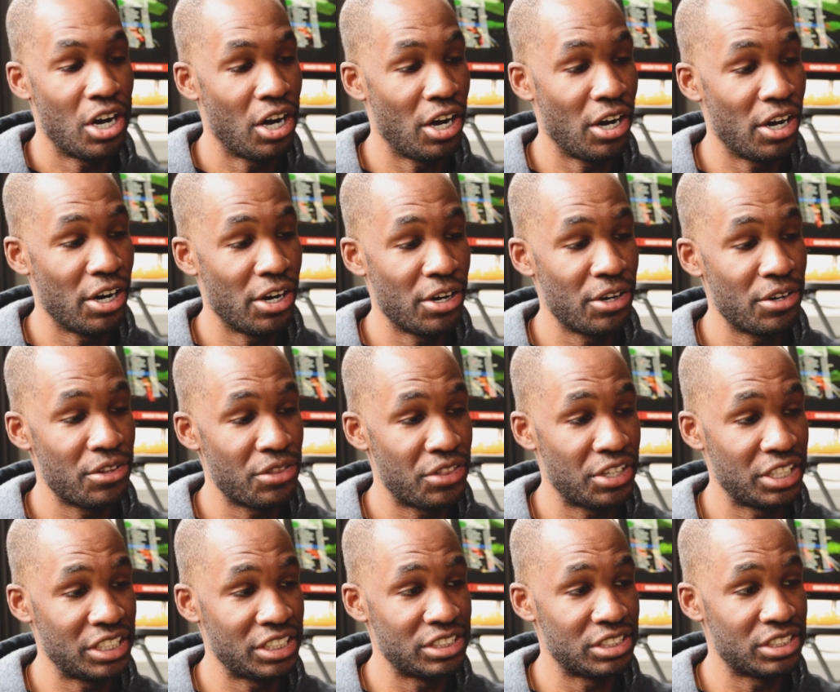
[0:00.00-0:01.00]
are
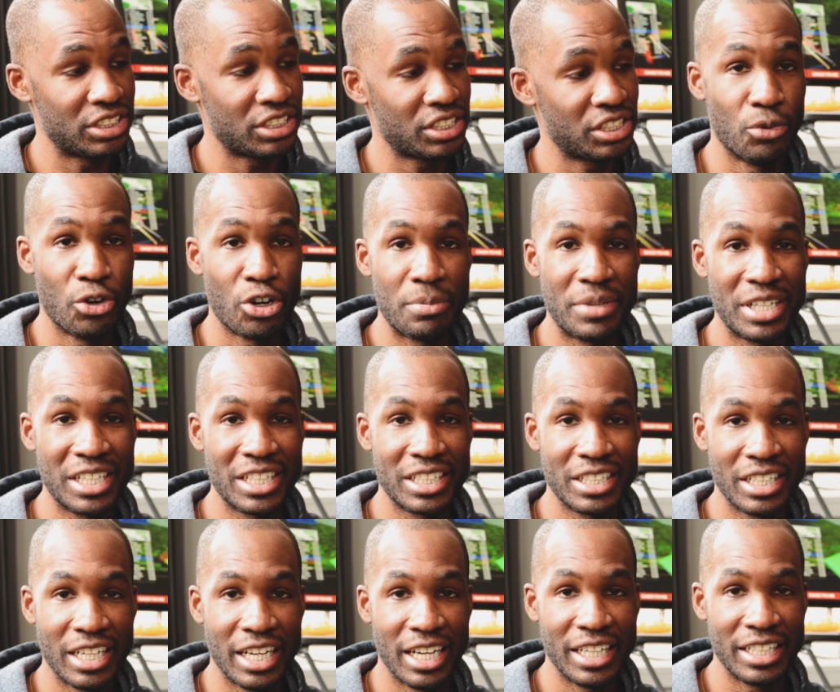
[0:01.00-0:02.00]
these warming
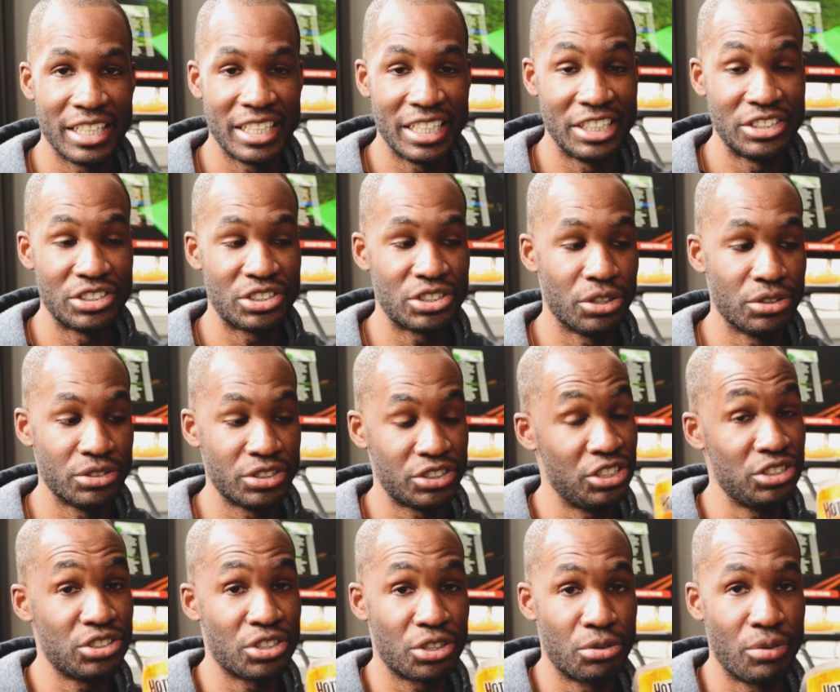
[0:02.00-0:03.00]
insoles.
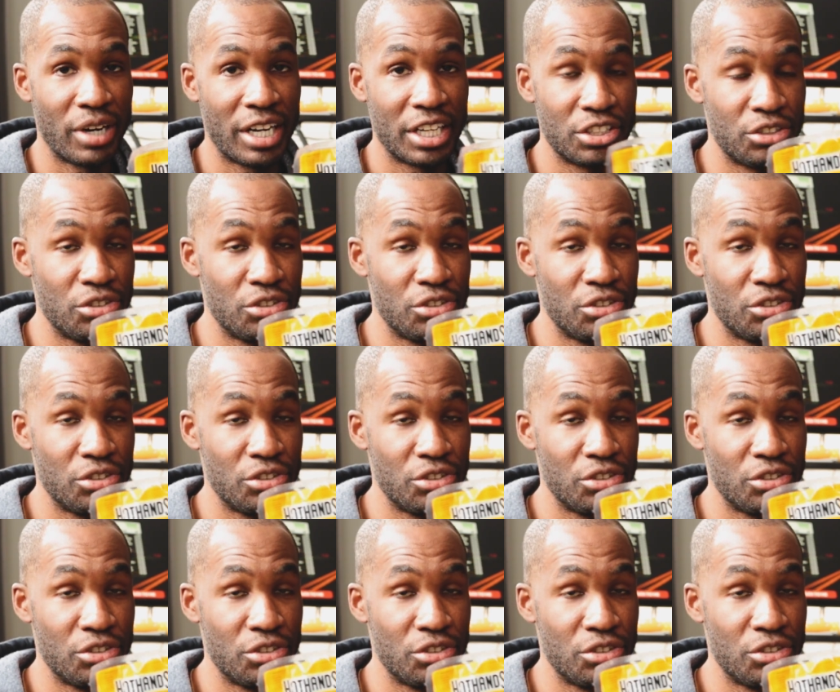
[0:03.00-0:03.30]
These are great.